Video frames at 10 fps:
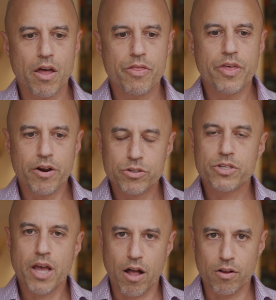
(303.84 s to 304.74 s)
Their
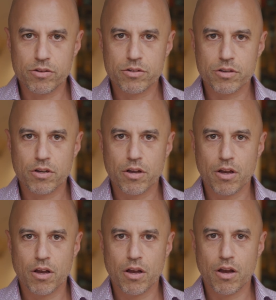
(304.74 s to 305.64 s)
cells
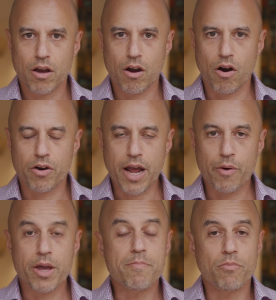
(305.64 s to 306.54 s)
are
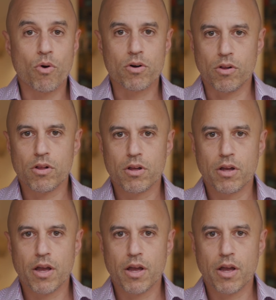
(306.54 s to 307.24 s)
now immortal